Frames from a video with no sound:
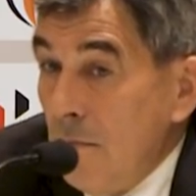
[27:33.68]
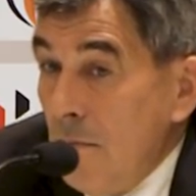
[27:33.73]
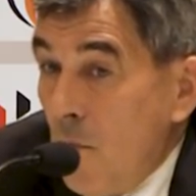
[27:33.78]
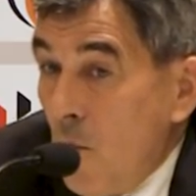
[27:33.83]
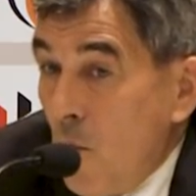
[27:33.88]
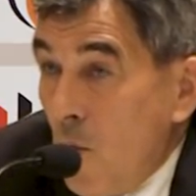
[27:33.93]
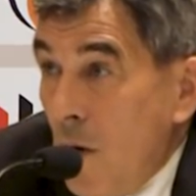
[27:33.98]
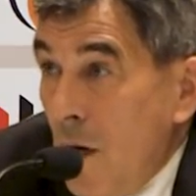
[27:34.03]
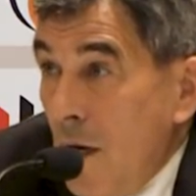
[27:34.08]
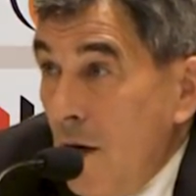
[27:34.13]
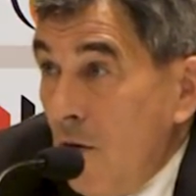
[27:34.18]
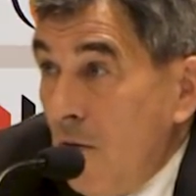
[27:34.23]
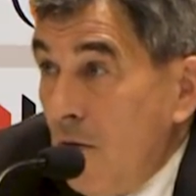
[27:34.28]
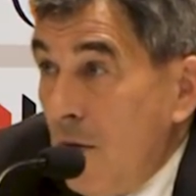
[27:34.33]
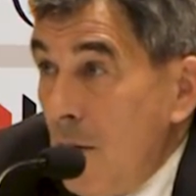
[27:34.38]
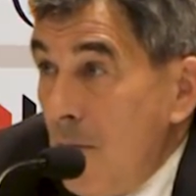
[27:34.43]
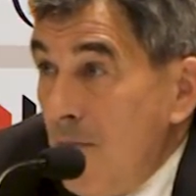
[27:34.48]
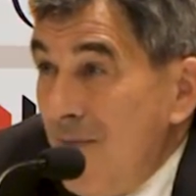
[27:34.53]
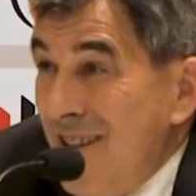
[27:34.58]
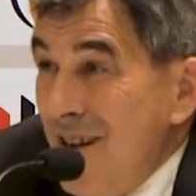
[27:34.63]
one of
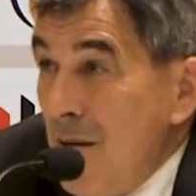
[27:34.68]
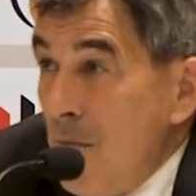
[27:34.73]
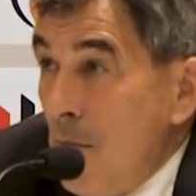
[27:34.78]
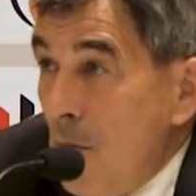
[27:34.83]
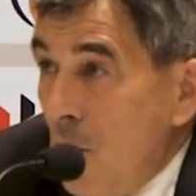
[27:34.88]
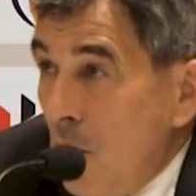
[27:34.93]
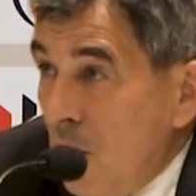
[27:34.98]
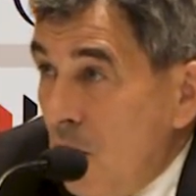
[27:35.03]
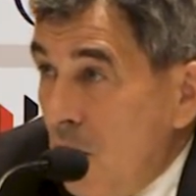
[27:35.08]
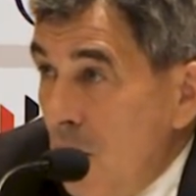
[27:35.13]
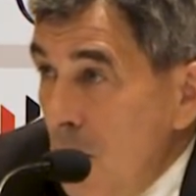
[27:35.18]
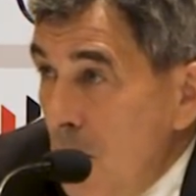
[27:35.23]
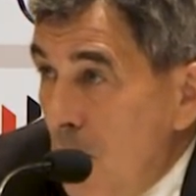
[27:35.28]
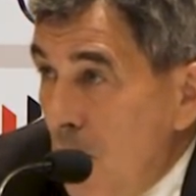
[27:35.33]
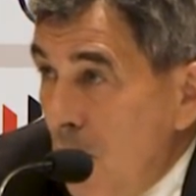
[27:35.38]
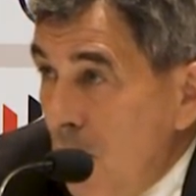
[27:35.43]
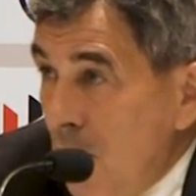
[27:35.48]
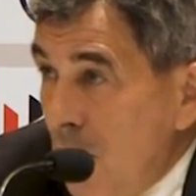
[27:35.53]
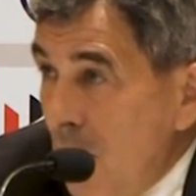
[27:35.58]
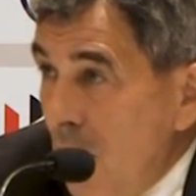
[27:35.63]
the most
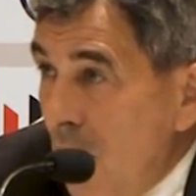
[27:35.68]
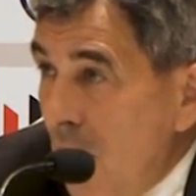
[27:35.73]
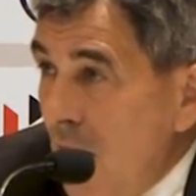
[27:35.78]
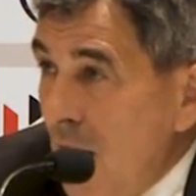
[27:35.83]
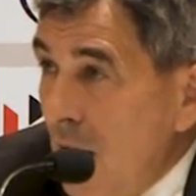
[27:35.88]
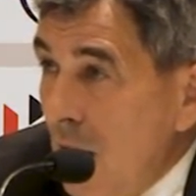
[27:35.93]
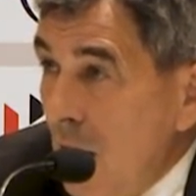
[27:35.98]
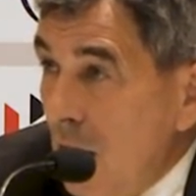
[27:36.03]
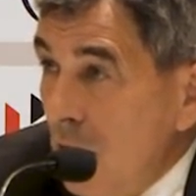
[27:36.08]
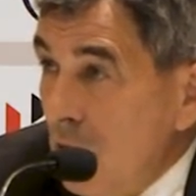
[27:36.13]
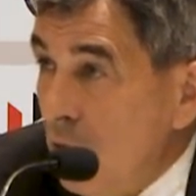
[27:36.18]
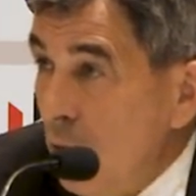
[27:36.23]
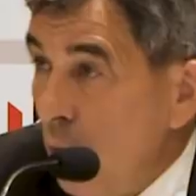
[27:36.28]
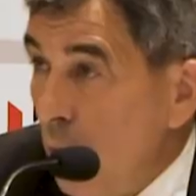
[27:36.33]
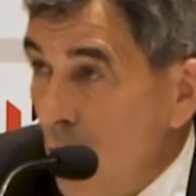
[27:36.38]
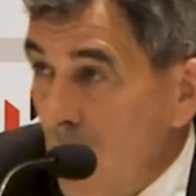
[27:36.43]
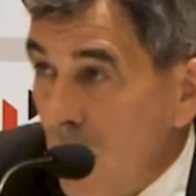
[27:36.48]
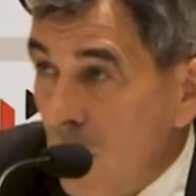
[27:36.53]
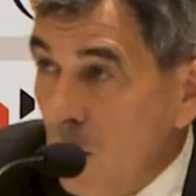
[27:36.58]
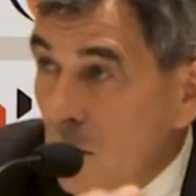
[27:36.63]
important thing now to
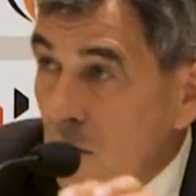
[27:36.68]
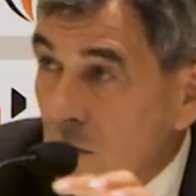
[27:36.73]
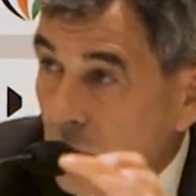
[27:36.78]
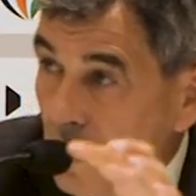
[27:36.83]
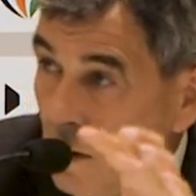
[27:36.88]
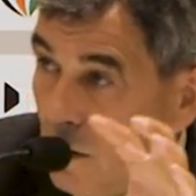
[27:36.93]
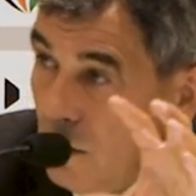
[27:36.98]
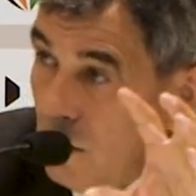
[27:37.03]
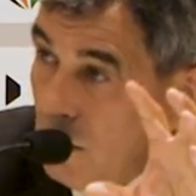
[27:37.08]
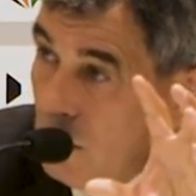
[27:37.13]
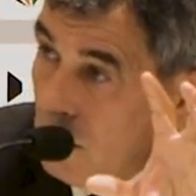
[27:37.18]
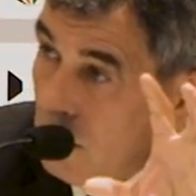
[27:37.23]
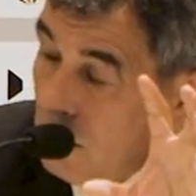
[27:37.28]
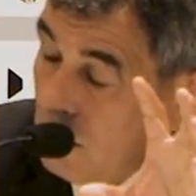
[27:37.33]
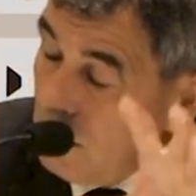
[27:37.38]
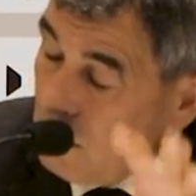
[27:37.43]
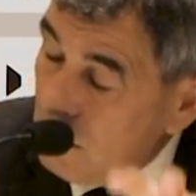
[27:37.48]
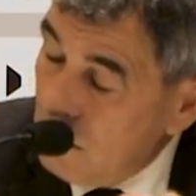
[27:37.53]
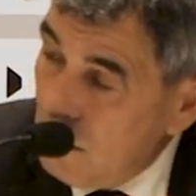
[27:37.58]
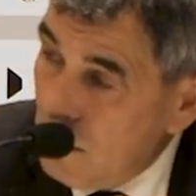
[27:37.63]
work with the
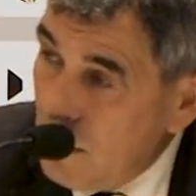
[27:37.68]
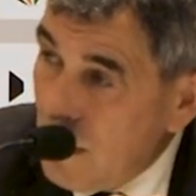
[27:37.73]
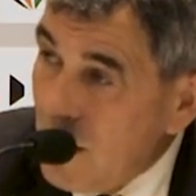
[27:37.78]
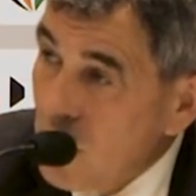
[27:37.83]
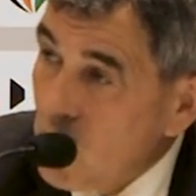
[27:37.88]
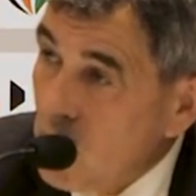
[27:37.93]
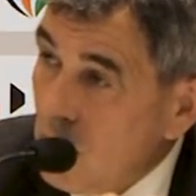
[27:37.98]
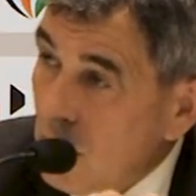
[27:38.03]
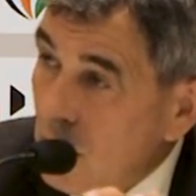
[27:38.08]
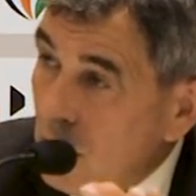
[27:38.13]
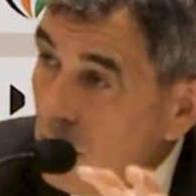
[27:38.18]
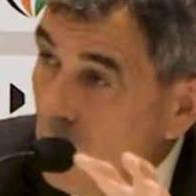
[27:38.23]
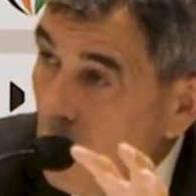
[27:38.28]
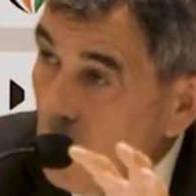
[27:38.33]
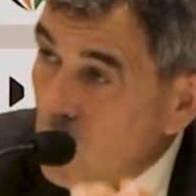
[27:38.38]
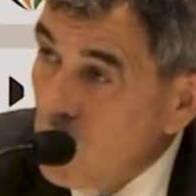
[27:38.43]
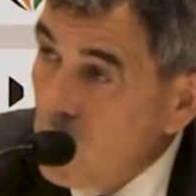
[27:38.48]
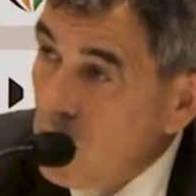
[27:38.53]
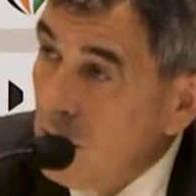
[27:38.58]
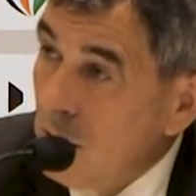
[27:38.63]
national
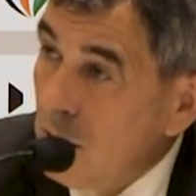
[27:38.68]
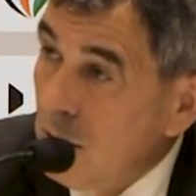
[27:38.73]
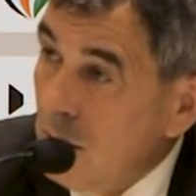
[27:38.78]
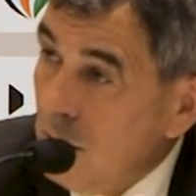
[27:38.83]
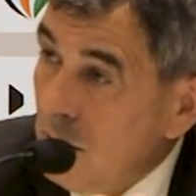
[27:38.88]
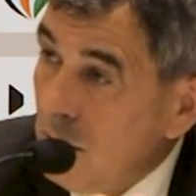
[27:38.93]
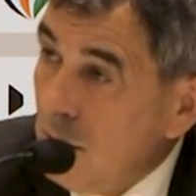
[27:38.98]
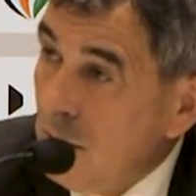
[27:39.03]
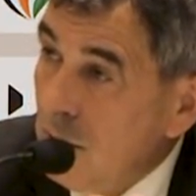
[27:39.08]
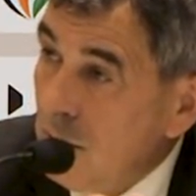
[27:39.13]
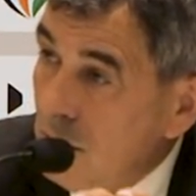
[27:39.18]
coaching